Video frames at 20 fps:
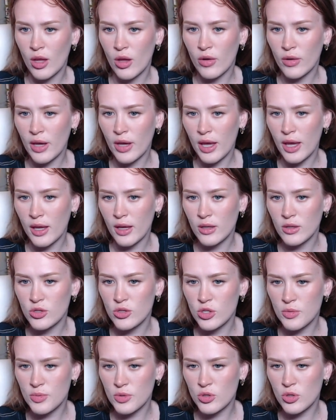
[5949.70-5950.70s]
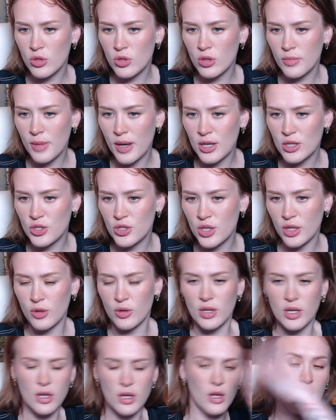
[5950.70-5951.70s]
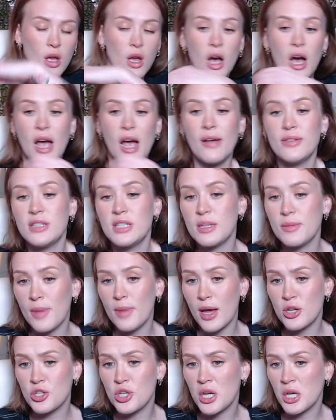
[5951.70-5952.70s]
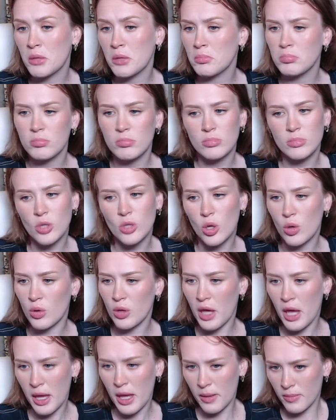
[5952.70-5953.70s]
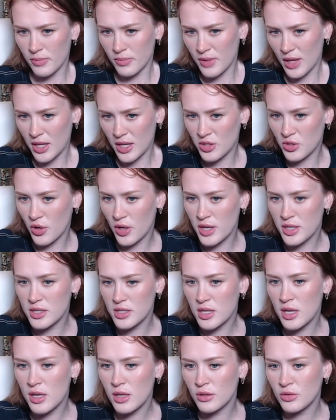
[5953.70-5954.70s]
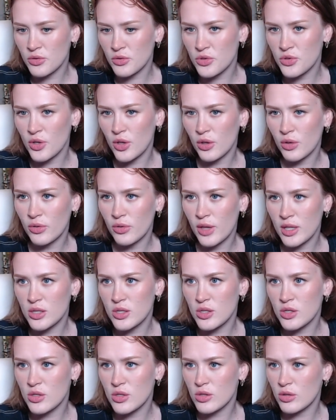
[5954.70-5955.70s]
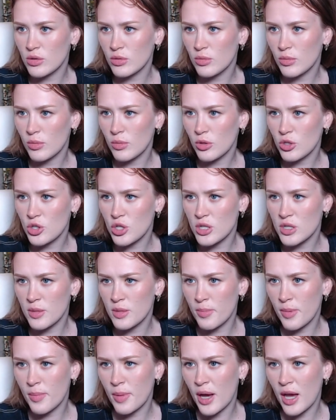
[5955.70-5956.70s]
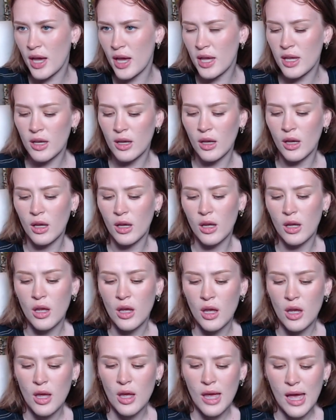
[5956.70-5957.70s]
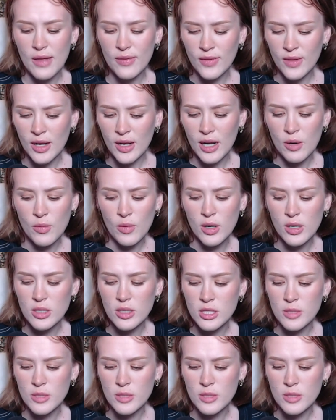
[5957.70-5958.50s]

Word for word: Okay, Super Skrull, Magik. I haven't seen Magik the whole game. That's crazy. So that's... She's a bye-bye. And then I want